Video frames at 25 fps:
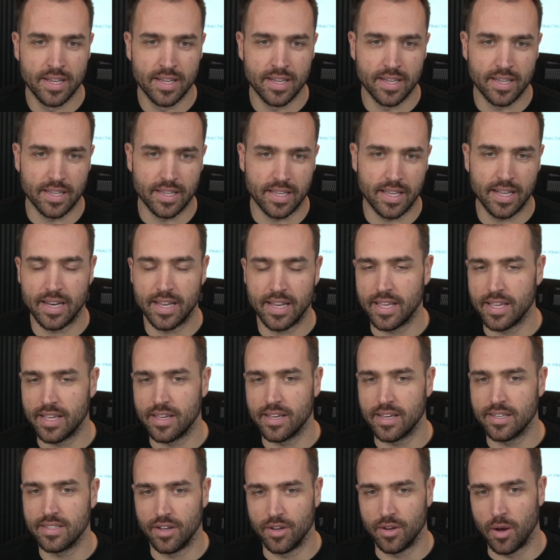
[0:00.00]

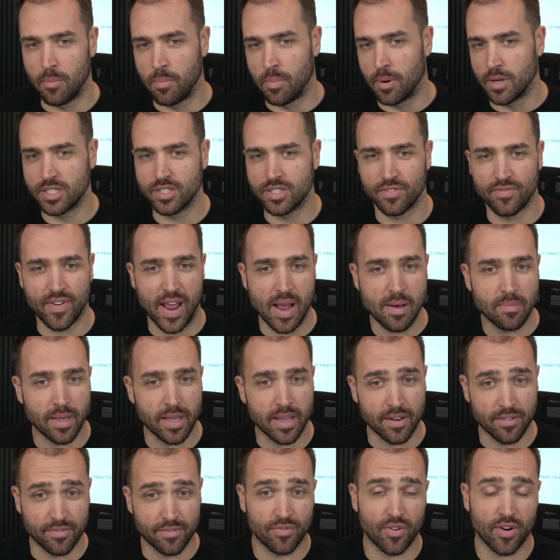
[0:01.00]
getting a bunch of
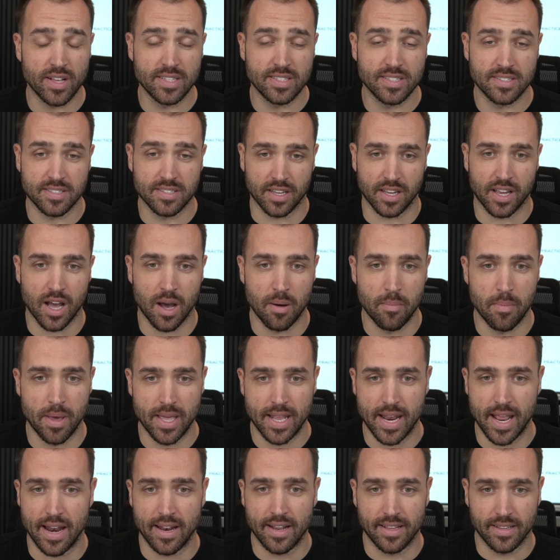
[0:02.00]
family and friends to come
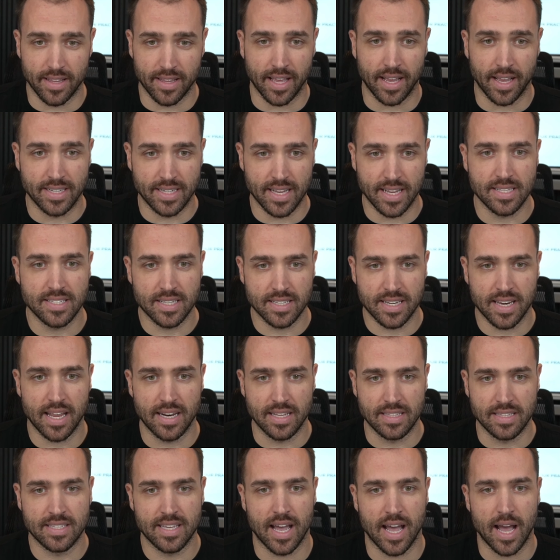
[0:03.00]
in at like a
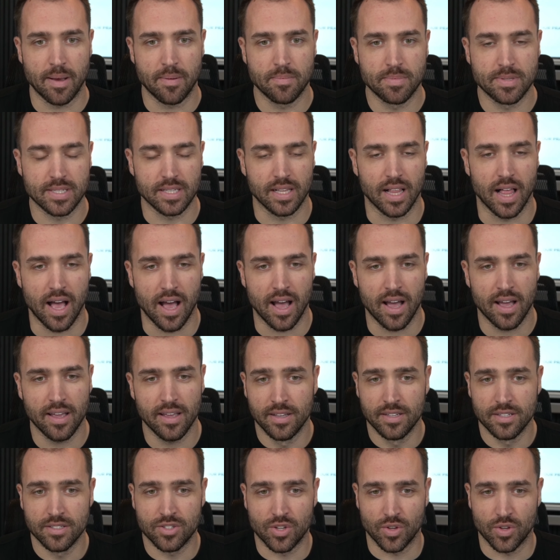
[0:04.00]
designated time slot,
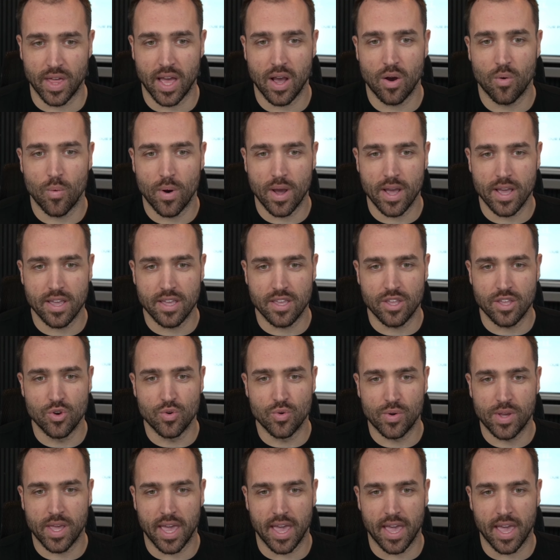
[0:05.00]
so that way
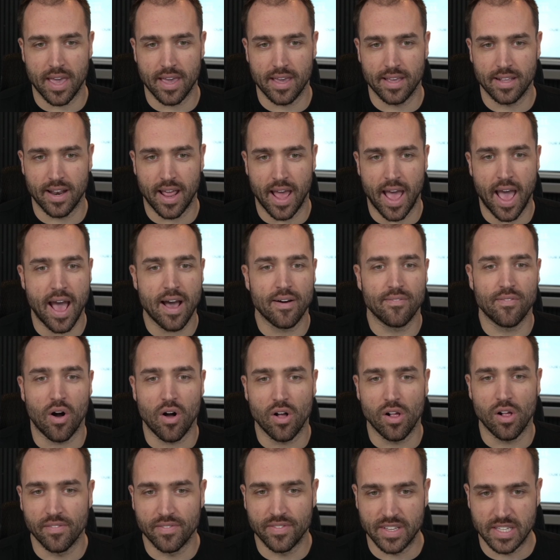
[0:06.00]
you can have
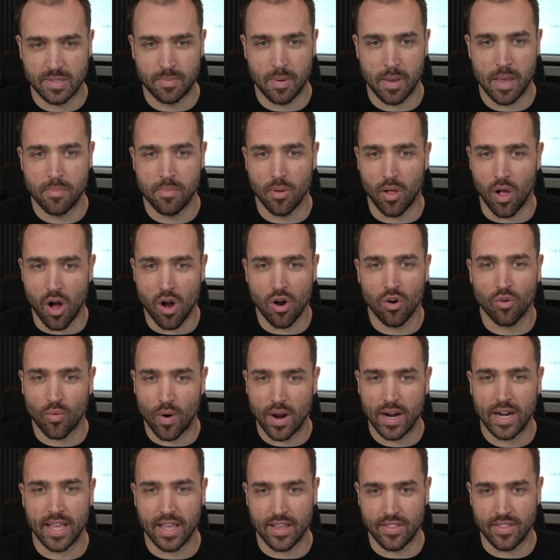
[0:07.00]
all of these people
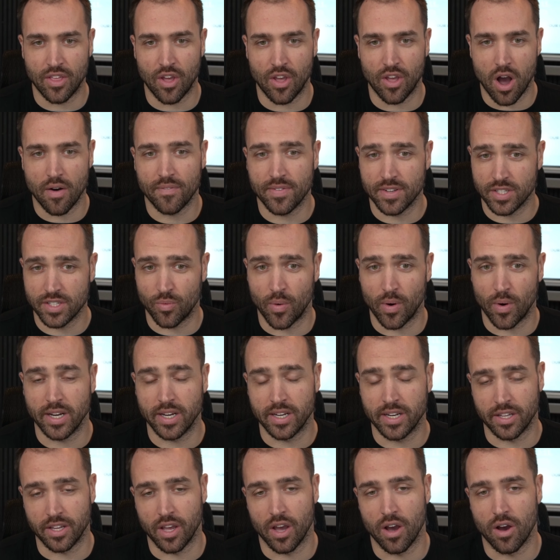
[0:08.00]
already in the office ready
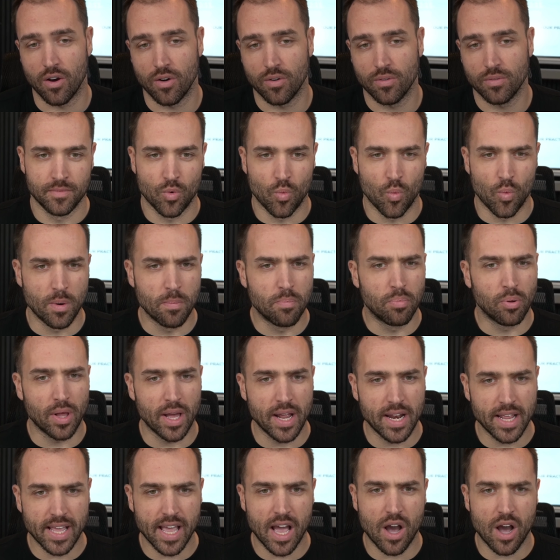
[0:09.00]
to go. When
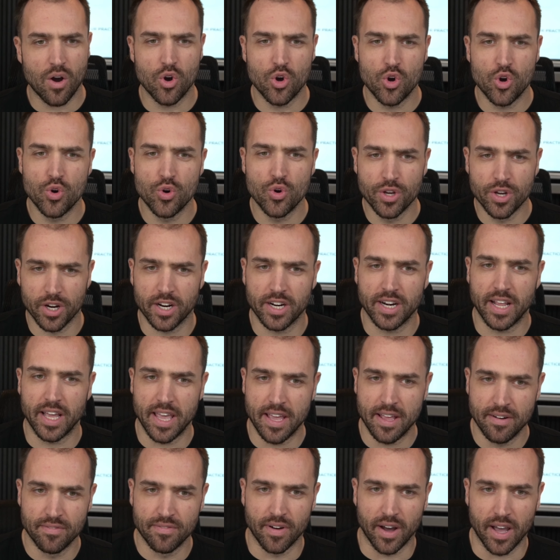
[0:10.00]
planning out who you're going
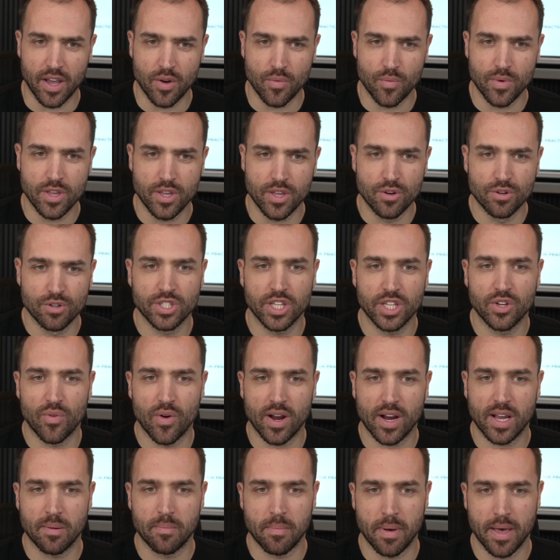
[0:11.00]
to invite, we usually
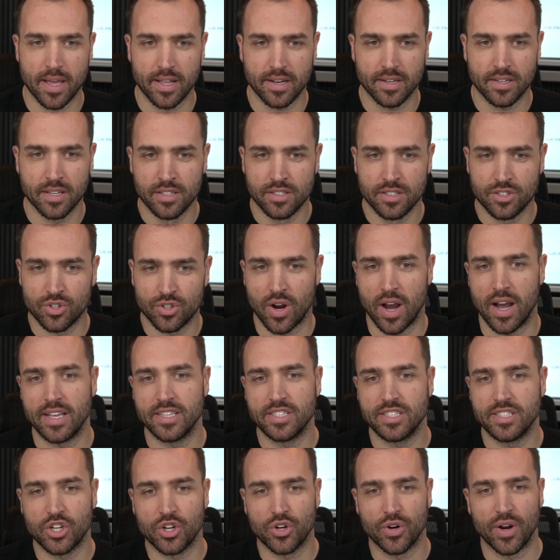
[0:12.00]
recommend trying
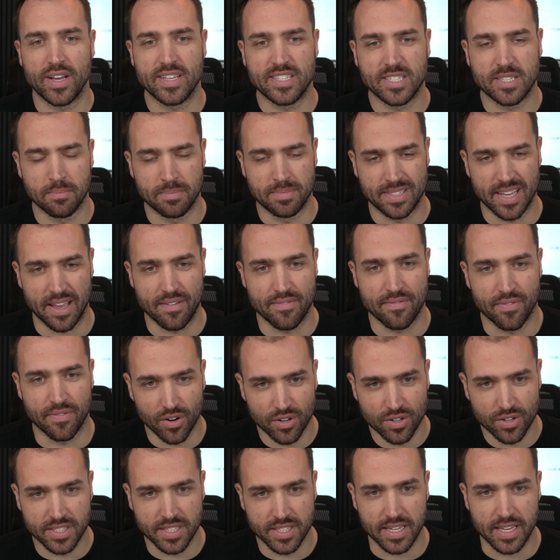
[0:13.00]
to create some
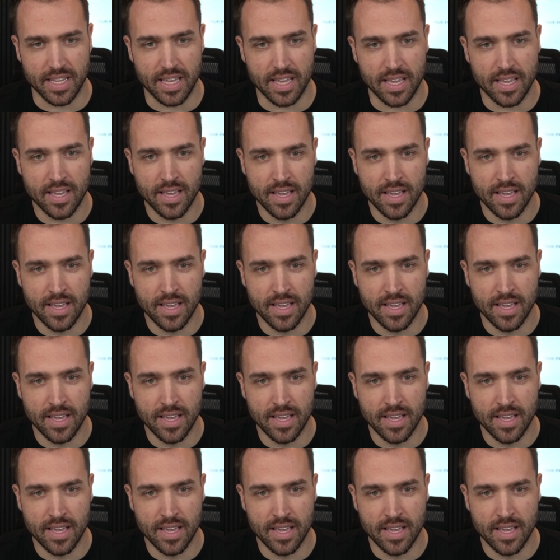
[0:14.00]
diversity